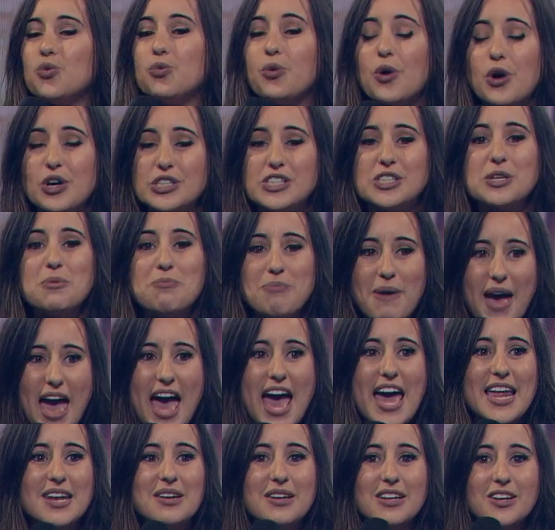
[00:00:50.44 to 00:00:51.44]
worship
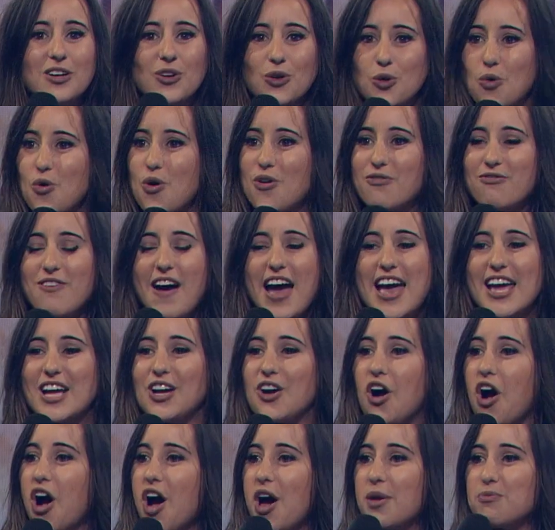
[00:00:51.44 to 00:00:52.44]
band glorifying
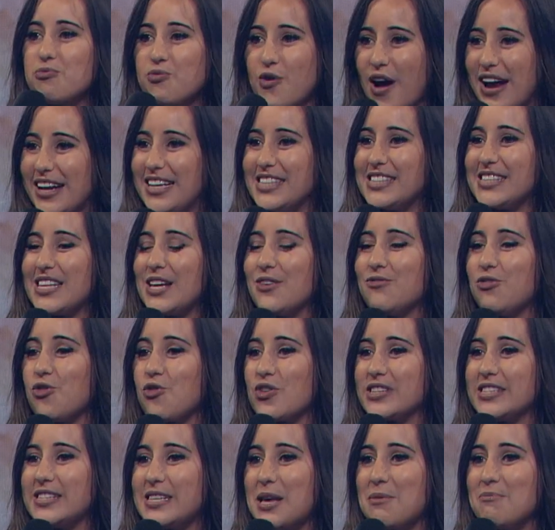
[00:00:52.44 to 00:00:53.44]
God, practicing
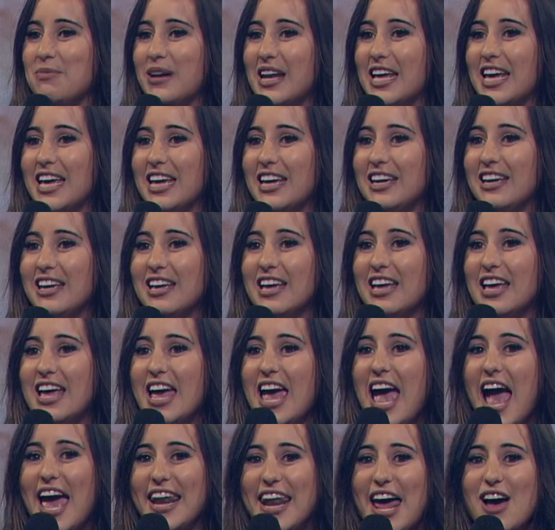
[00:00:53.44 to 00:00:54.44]
for assembly.
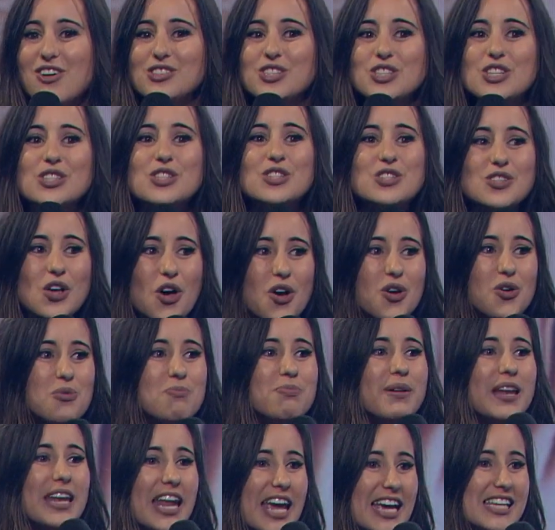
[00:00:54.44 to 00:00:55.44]
And I was just
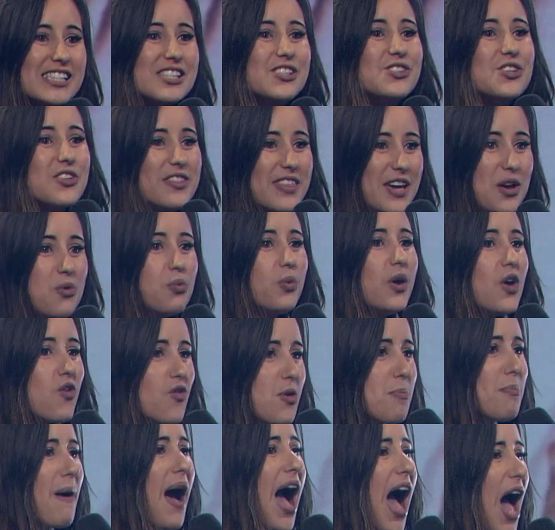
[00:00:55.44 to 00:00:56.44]
so blessed to think
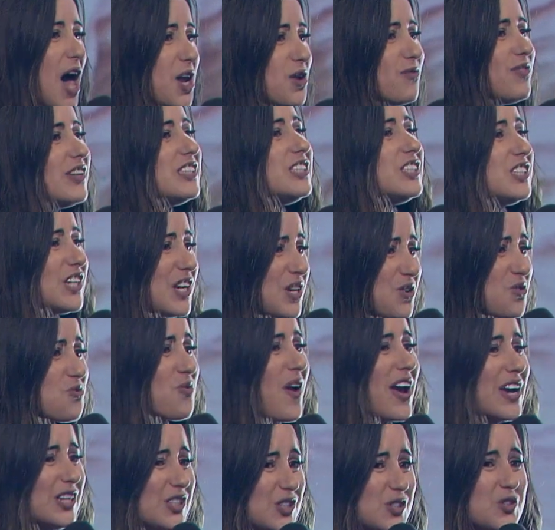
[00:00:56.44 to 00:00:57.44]
we're a part of a
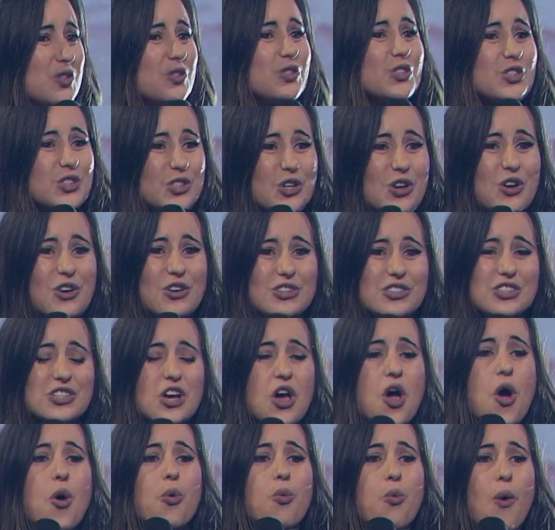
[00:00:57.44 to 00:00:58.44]
generational church,
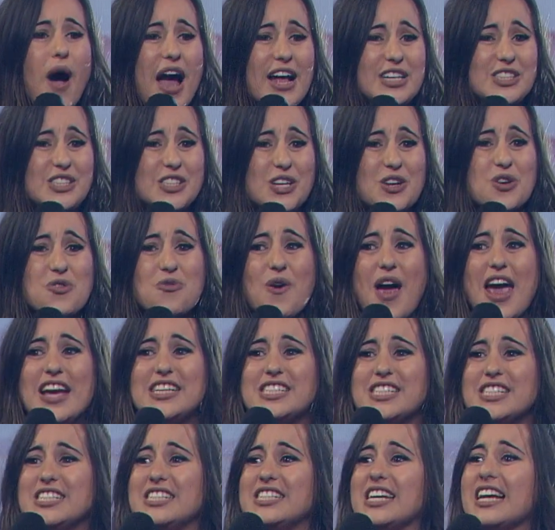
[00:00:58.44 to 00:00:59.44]
one
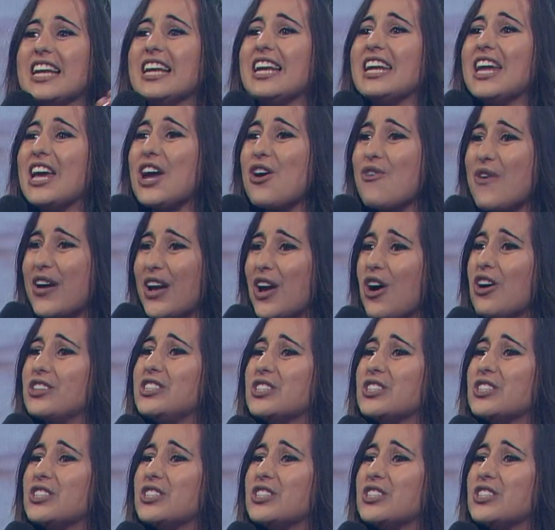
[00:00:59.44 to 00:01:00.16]
generation declaring